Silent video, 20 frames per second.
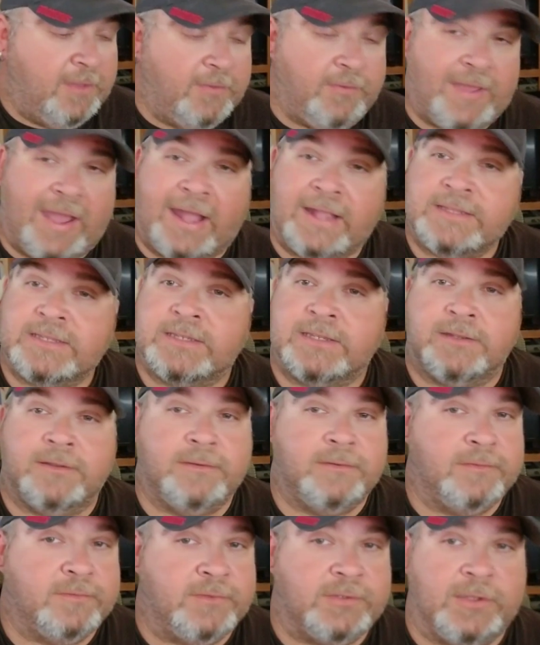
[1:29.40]
That's
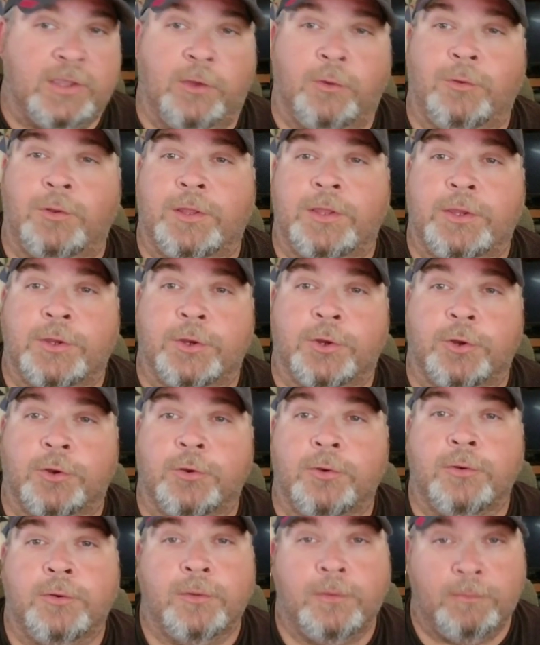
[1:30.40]
totally
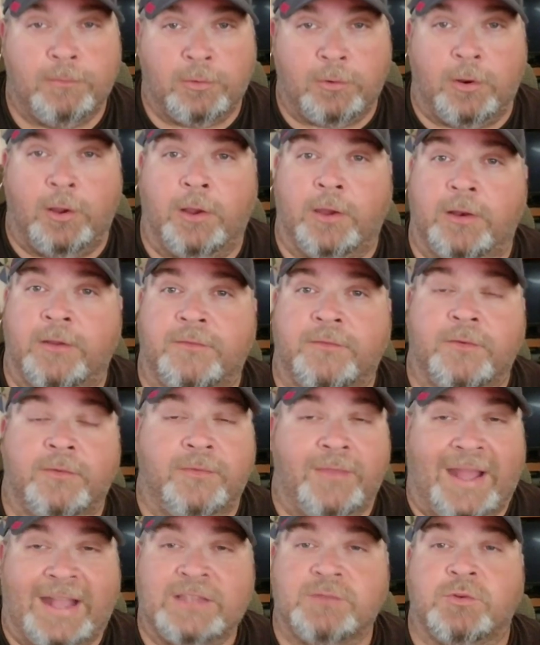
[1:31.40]
your prerogative.
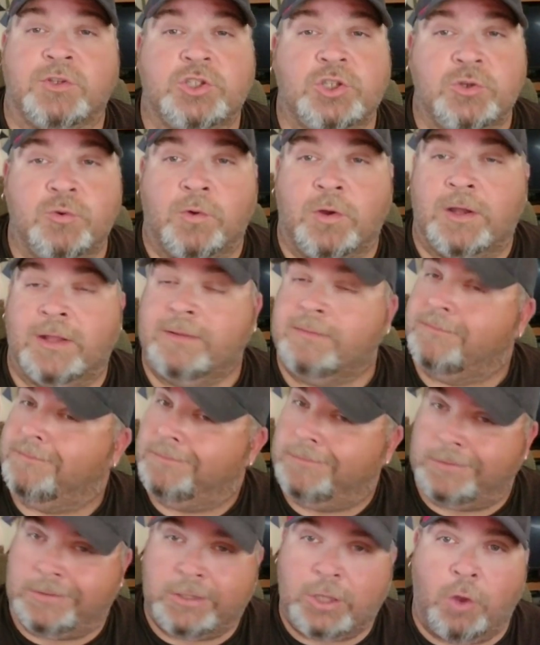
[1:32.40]
That's what you want.
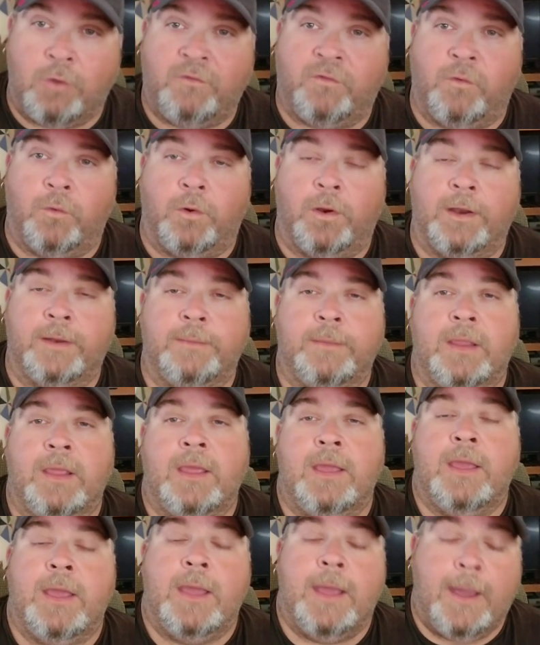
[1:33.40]
Go for it.
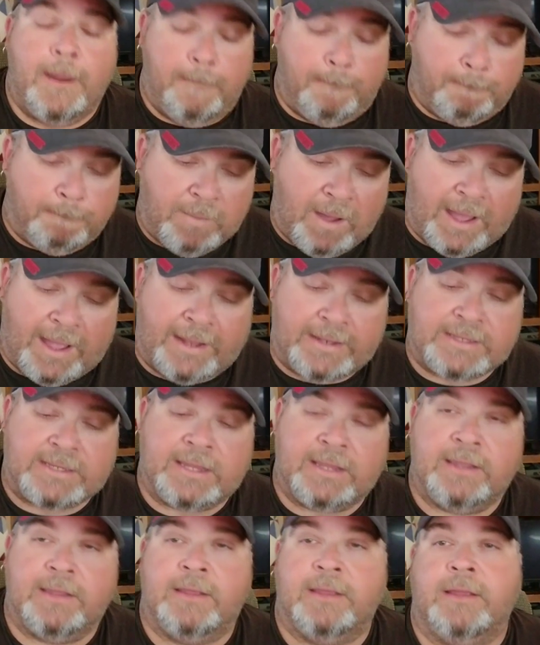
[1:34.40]
But
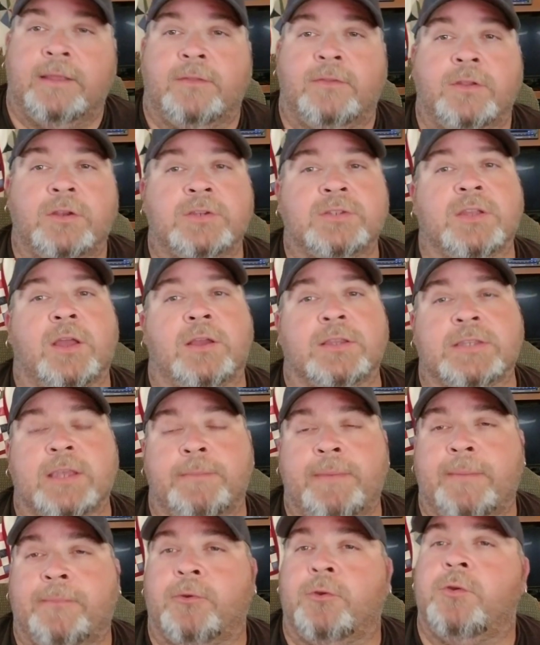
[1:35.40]
there's also
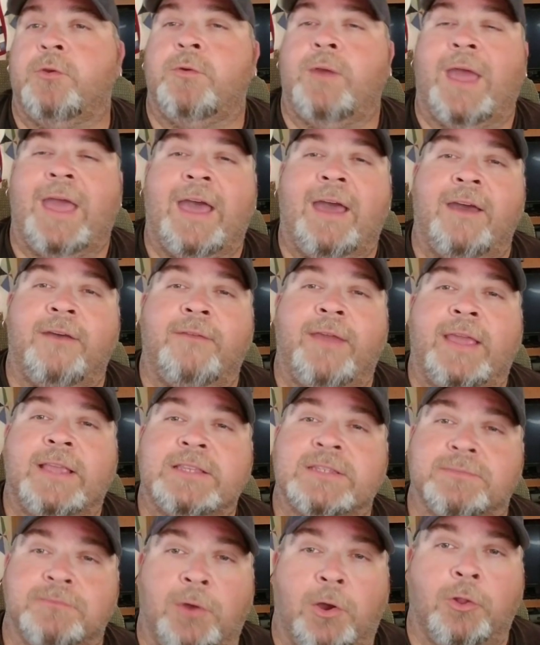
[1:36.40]
people who have a
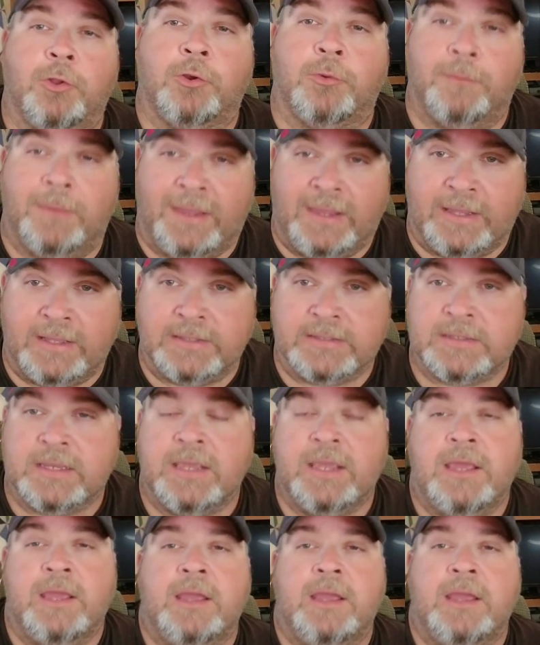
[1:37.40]
smaller means